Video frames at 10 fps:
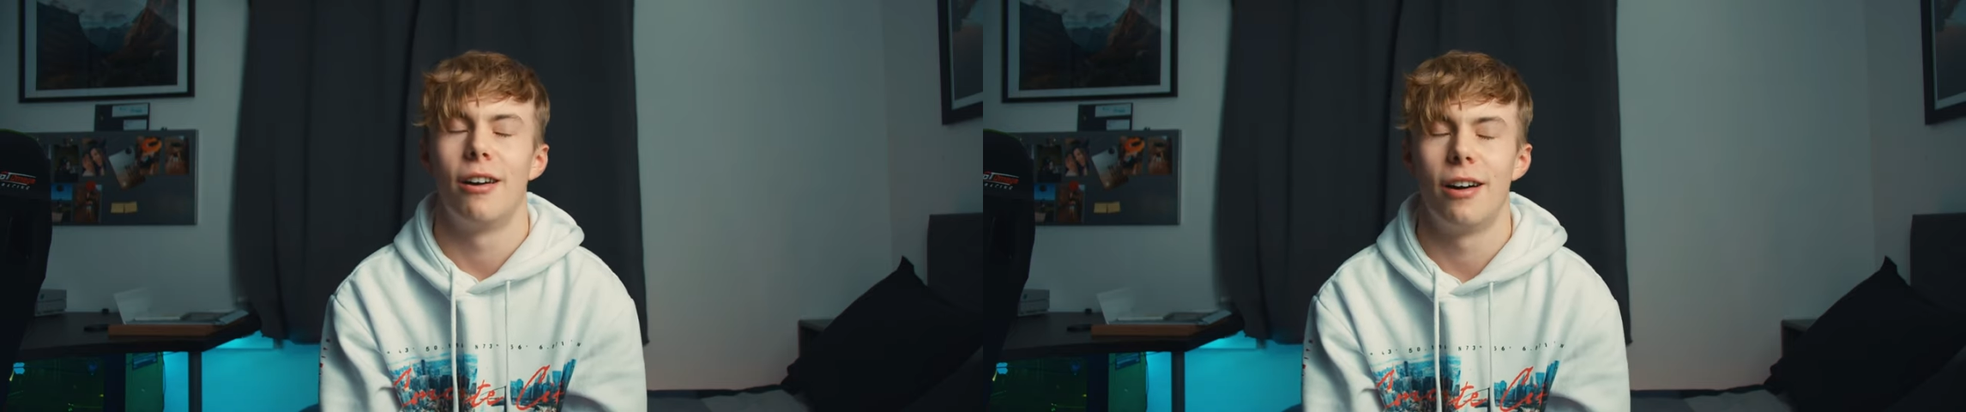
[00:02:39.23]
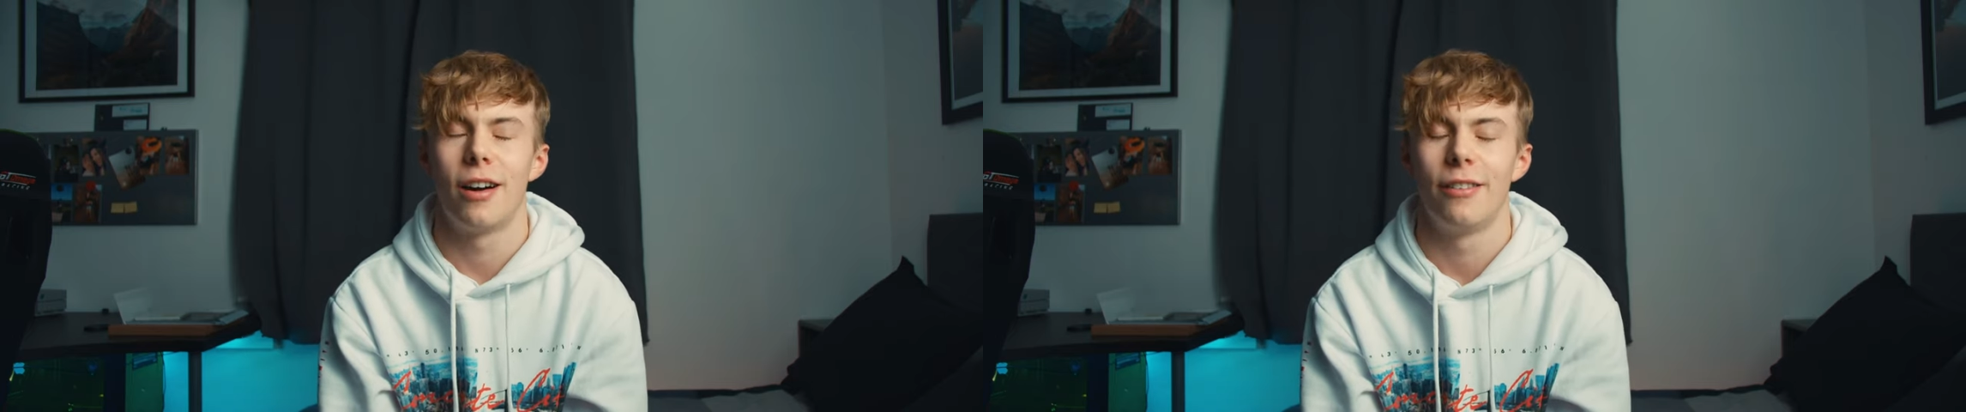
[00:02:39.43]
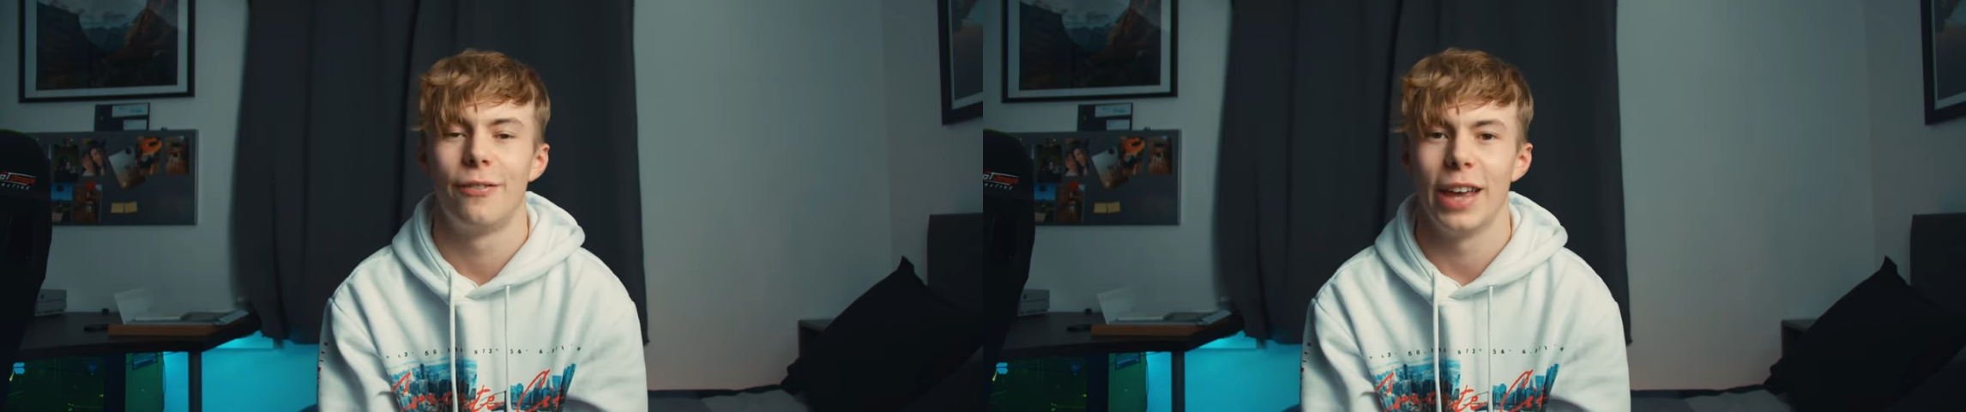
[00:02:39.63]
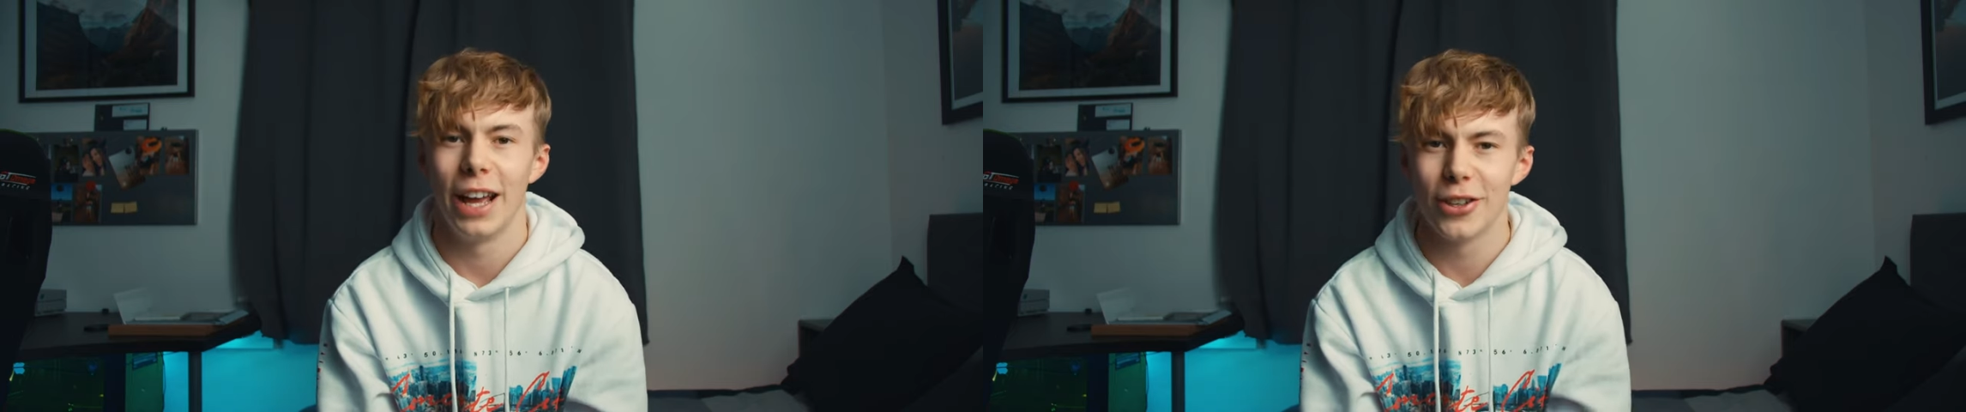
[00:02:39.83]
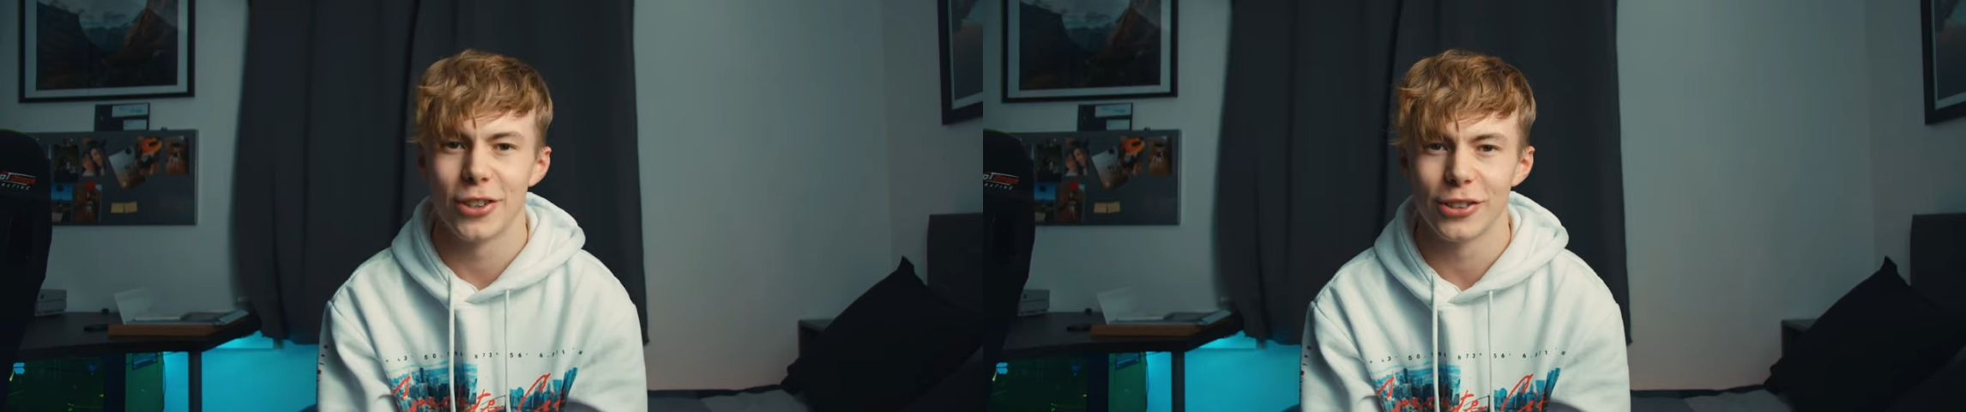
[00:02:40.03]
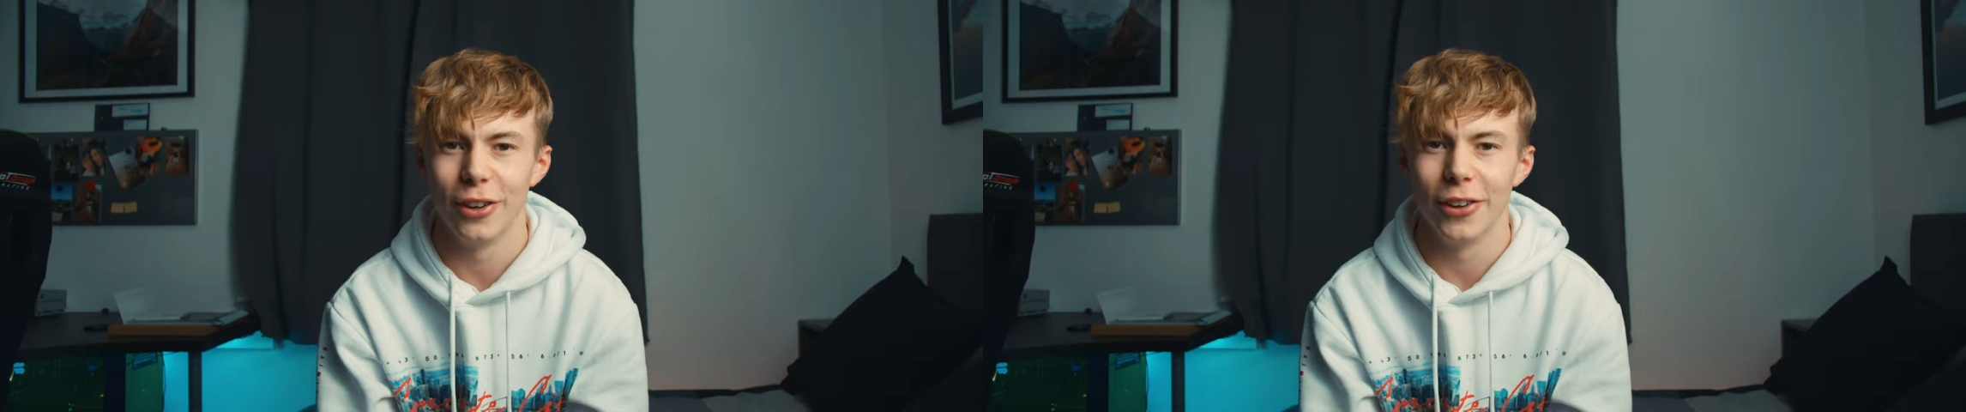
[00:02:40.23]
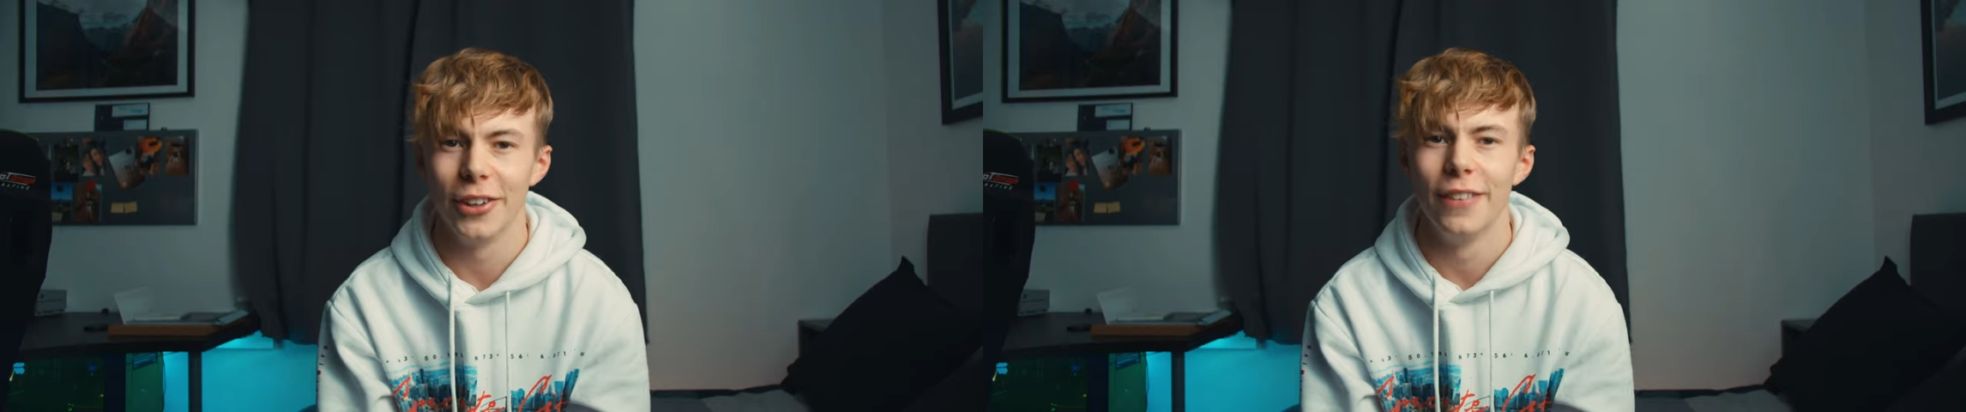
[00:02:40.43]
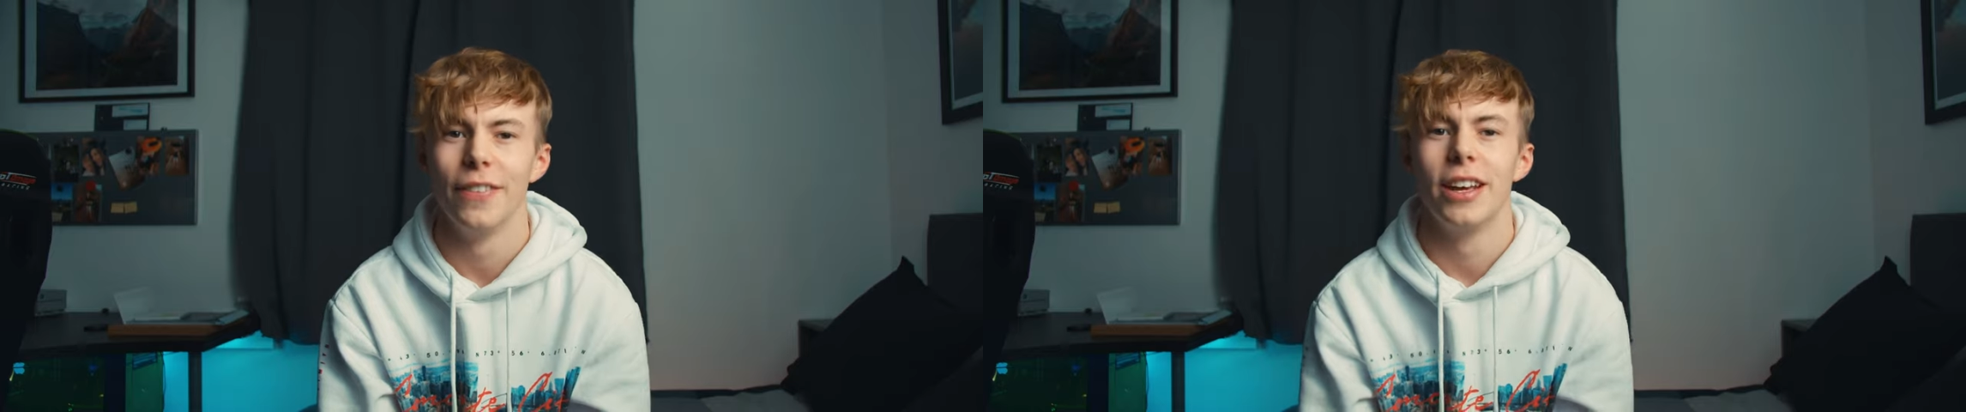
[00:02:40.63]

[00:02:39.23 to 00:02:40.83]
Ugh, it just looks so good.